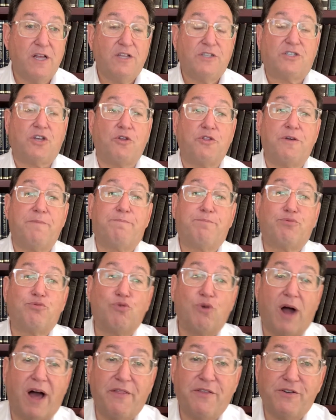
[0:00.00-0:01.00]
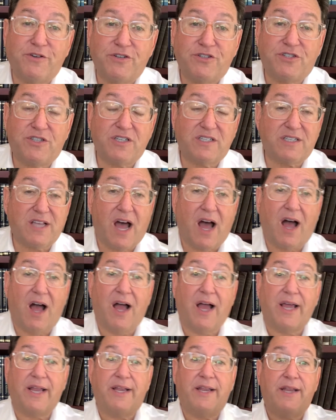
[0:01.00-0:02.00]
So the brothers
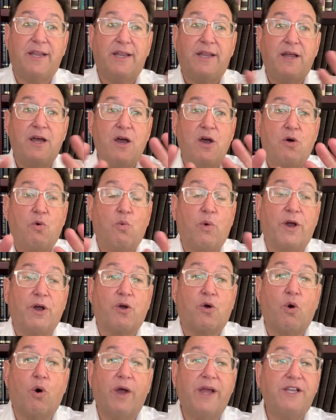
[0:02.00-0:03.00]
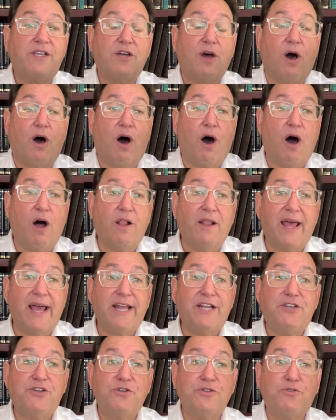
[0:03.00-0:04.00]
decided we're going to all
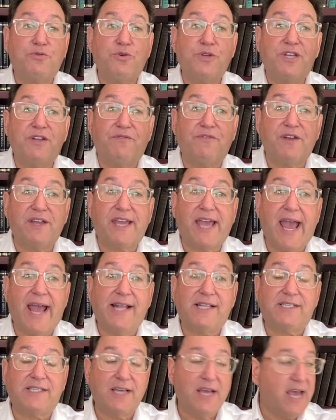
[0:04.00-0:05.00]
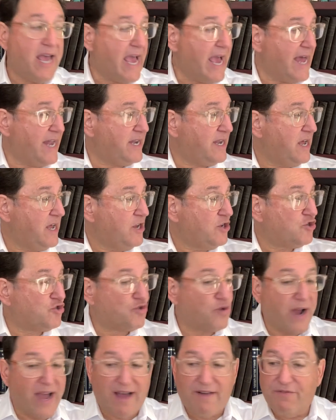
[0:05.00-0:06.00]
enter through different gates and
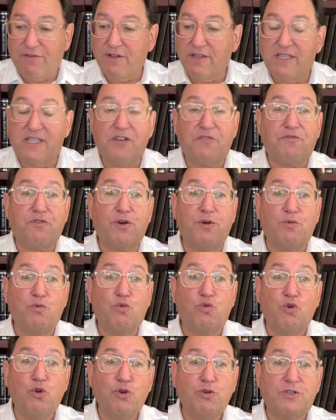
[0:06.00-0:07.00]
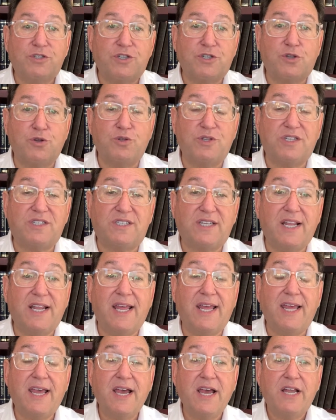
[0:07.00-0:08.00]
travel different routes through the
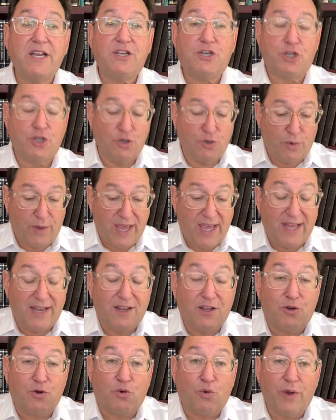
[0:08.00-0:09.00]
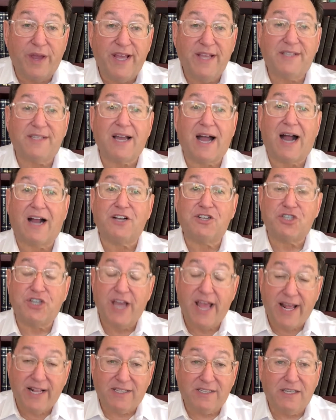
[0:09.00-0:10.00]
city to increase our
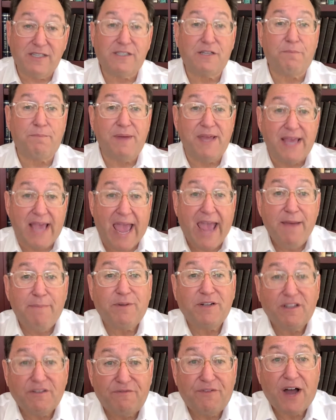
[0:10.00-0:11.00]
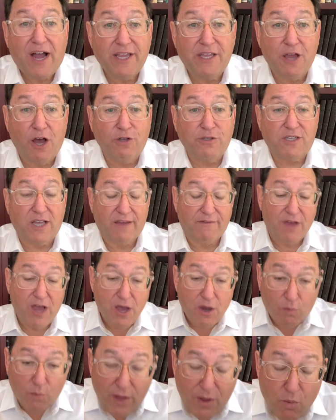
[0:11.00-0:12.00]
chances of being able to find Yosef.
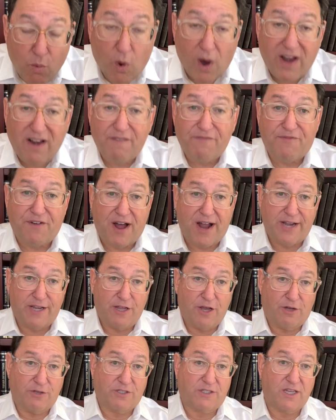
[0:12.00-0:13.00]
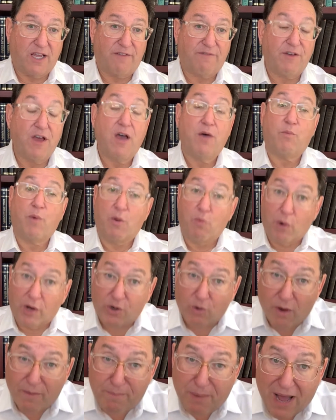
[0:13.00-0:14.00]
We want to find Yosef. We
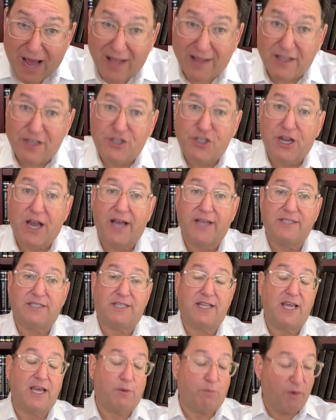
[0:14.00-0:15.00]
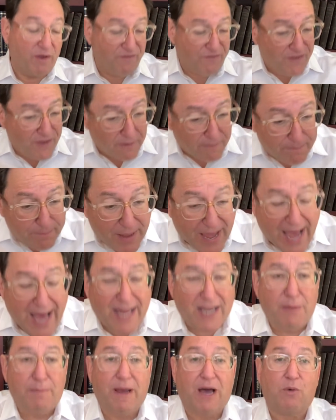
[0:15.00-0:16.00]
want to apologize to him. We feel
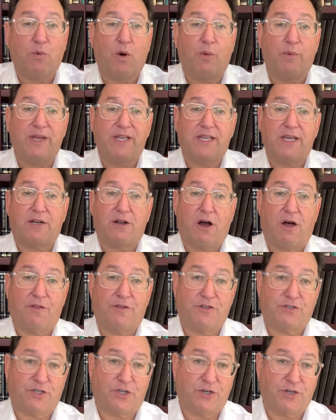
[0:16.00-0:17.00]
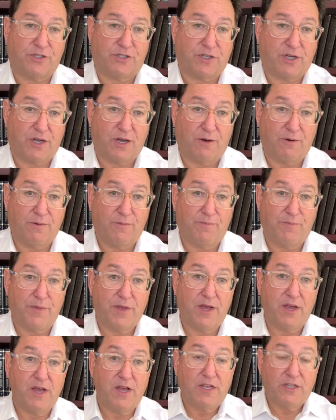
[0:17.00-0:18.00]
bad about what we did all those years ago.
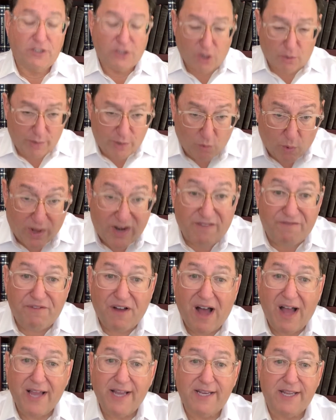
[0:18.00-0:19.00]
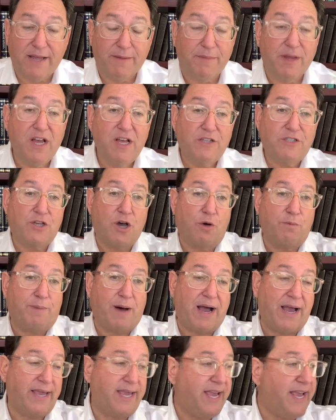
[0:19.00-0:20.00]
So we want to find him. So
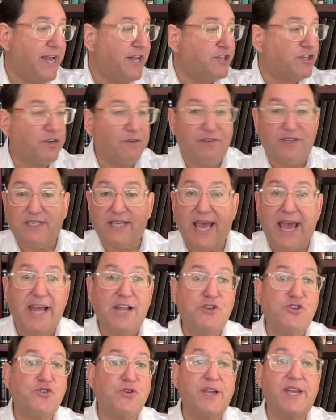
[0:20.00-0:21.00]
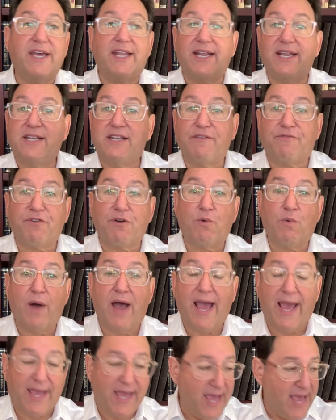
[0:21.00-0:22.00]
by each of us entering in a different
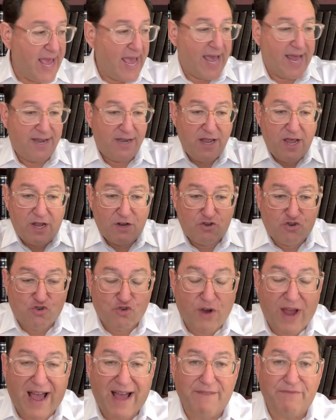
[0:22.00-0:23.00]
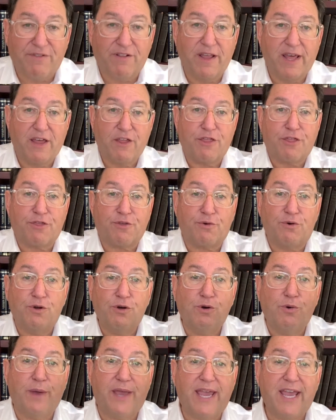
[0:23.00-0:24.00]
way and traveling
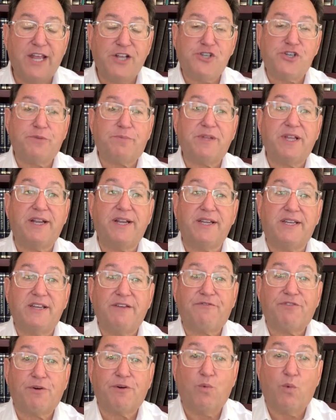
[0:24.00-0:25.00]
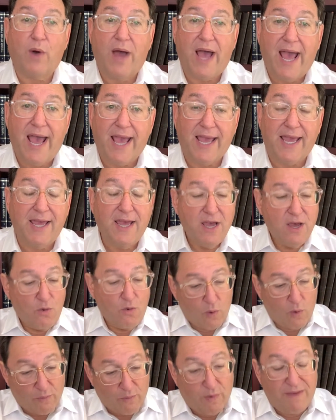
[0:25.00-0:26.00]
through Egypt in a different way,
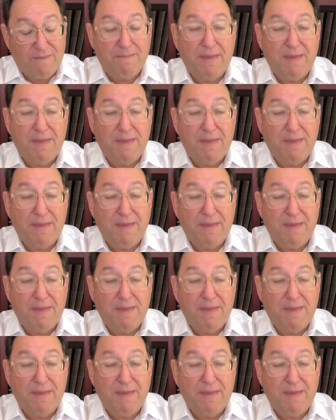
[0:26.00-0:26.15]
when we